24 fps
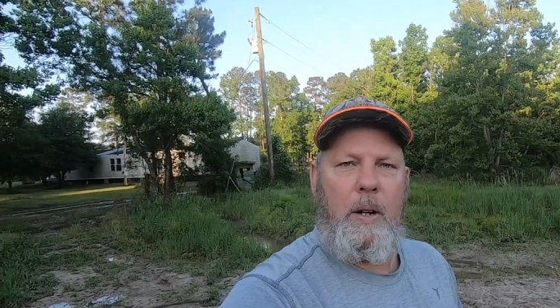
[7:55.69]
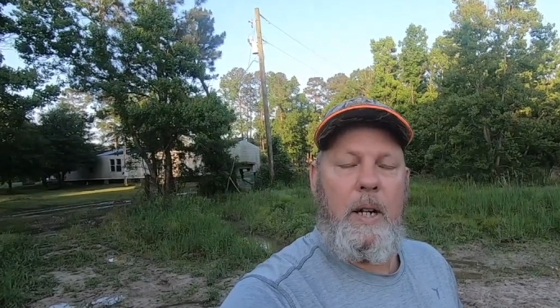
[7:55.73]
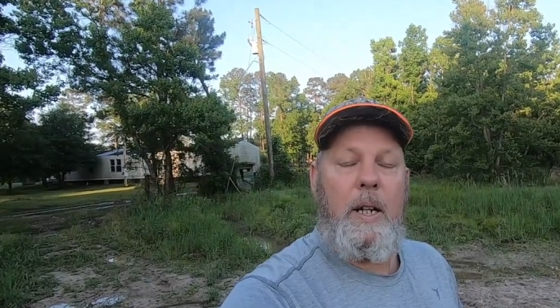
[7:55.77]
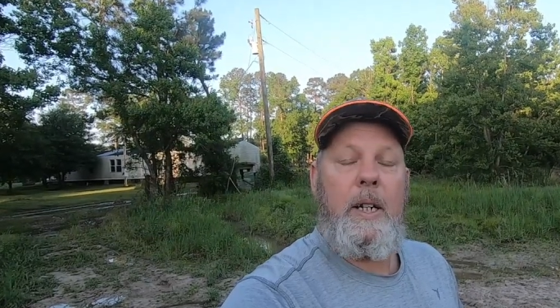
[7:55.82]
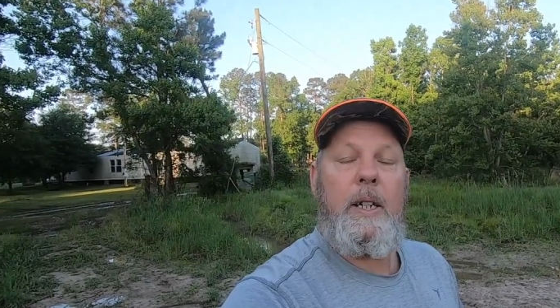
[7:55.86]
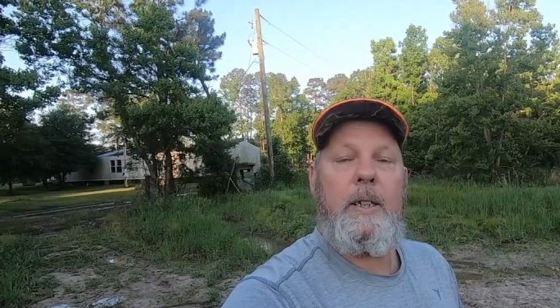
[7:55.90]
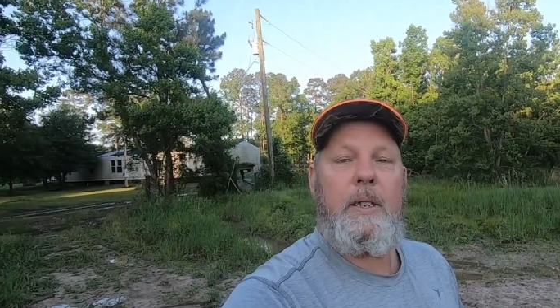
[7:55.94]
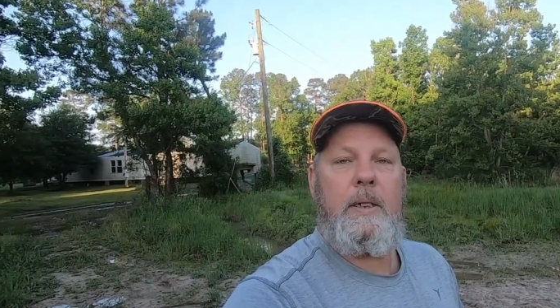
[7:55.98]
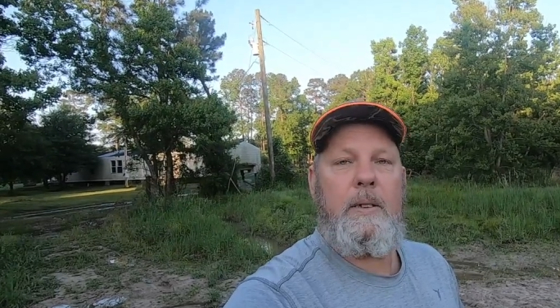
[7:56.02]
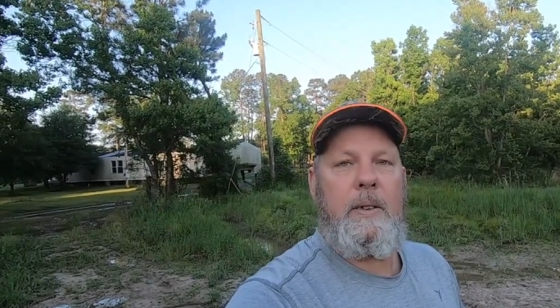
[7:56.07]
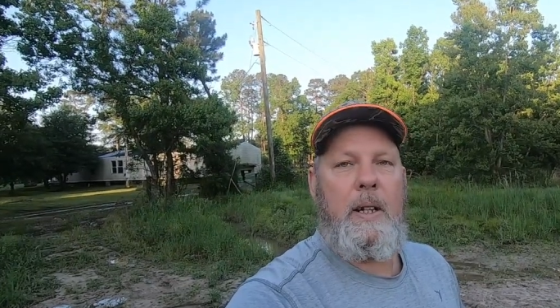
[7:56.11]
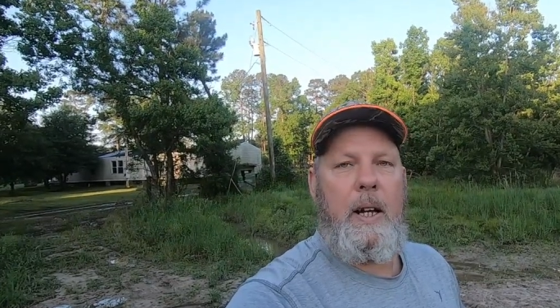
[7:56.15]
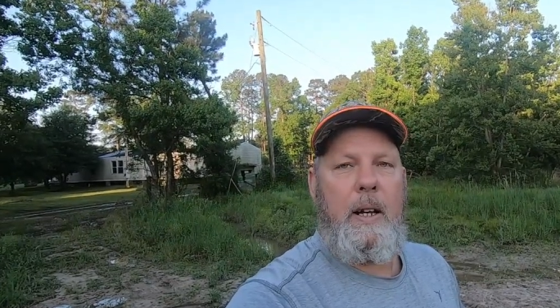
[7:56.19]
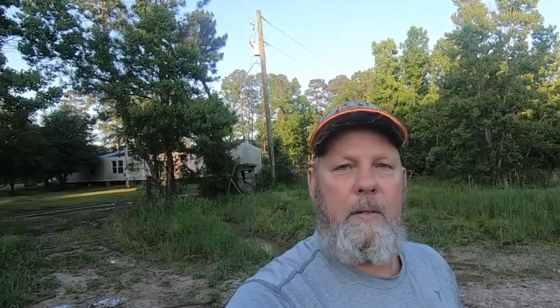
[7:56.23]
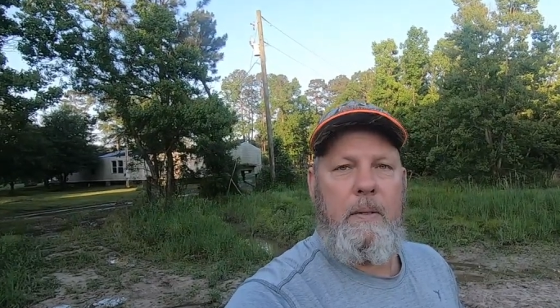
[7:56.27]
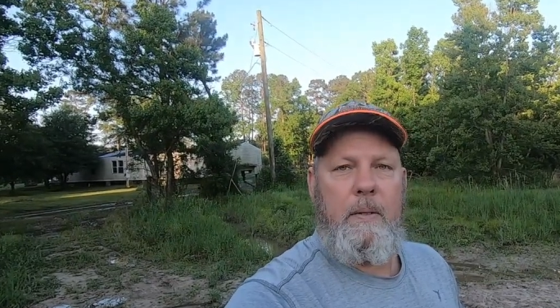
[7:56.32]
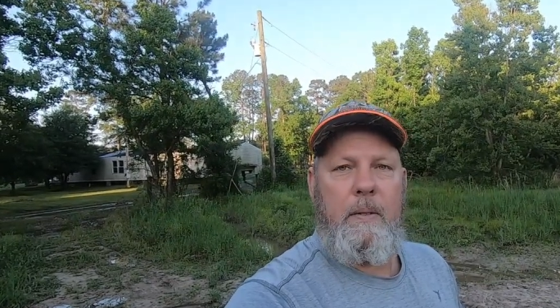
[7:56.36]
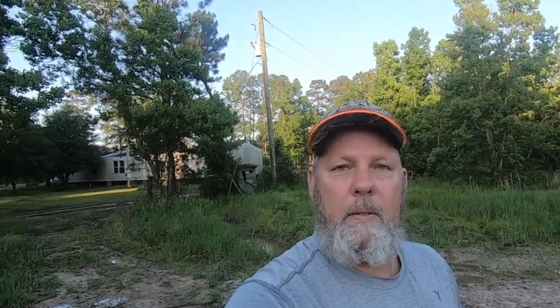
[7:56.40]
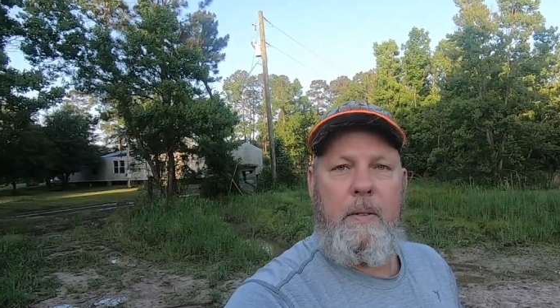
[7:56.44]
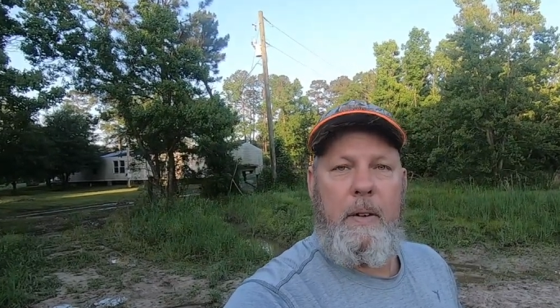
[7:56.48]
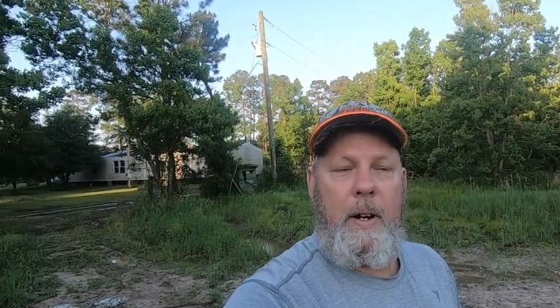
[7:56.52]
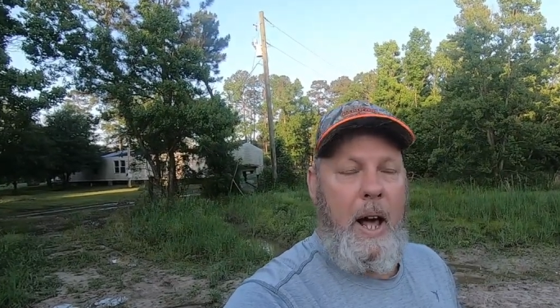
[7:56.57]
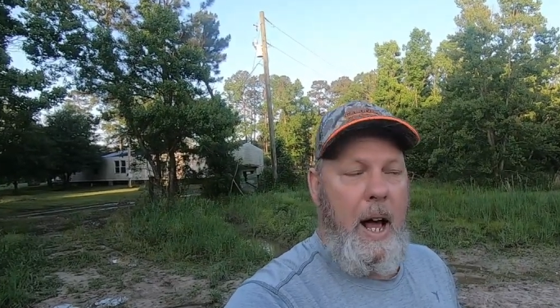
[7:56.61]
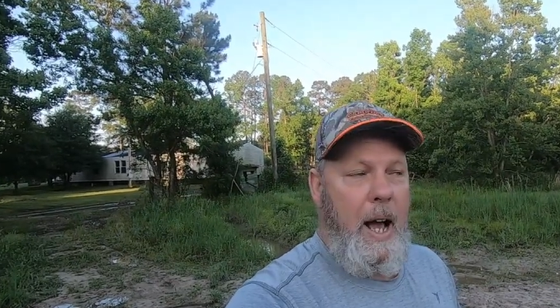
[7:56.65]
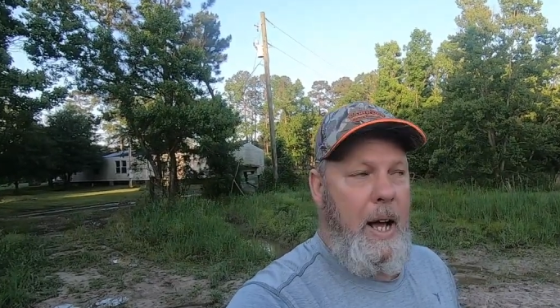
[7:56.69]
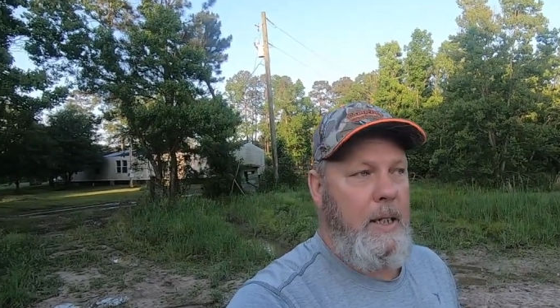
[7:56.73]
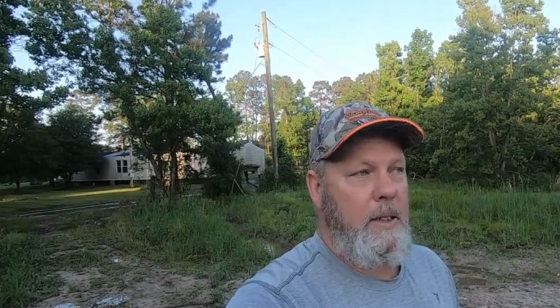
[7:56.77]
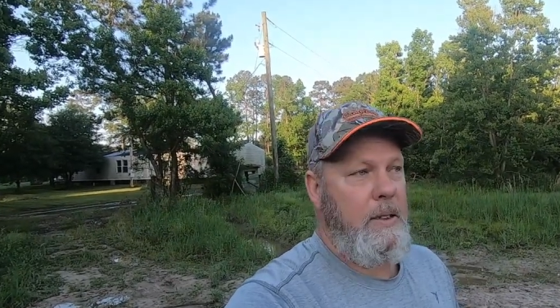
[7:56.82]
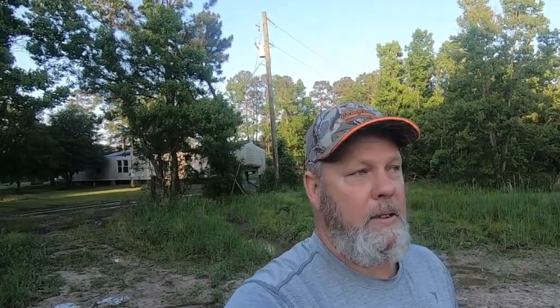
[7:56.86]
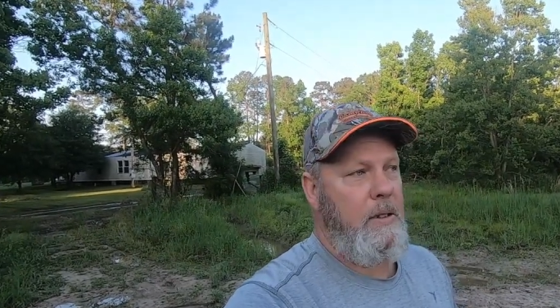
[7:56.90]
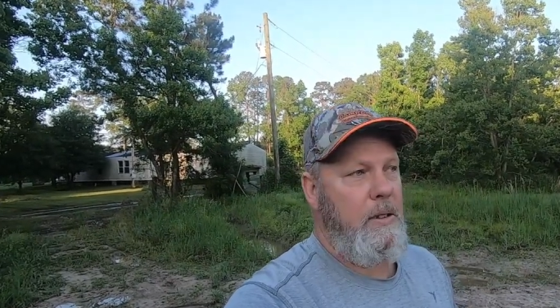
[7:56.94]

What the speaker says: It is nice.